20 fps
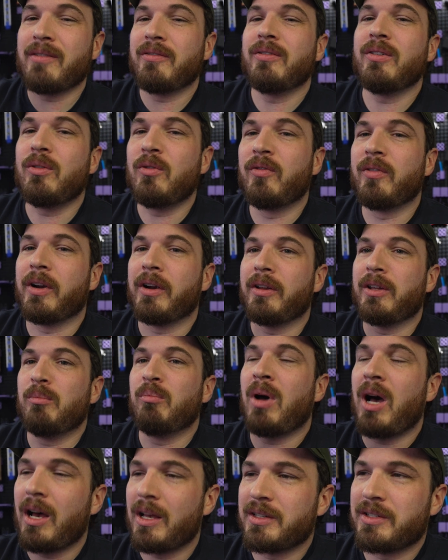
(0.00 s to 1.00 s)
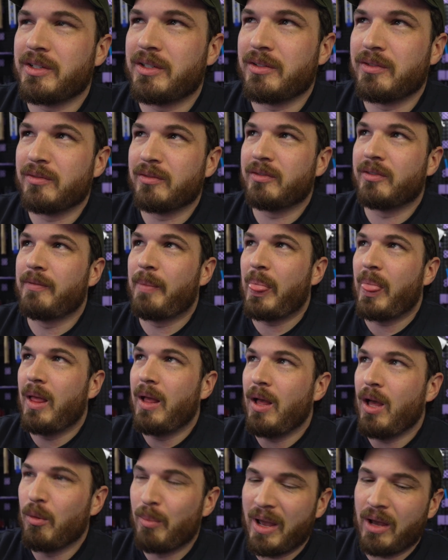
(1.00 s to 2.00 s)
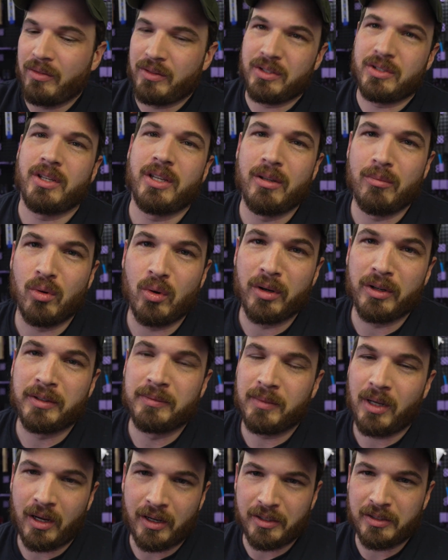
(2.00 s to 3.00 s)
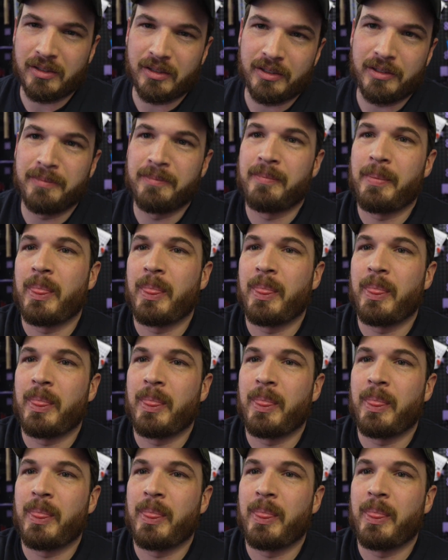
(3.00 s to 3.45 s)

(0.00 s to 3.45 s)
feel very positive about this keyboard, honestly.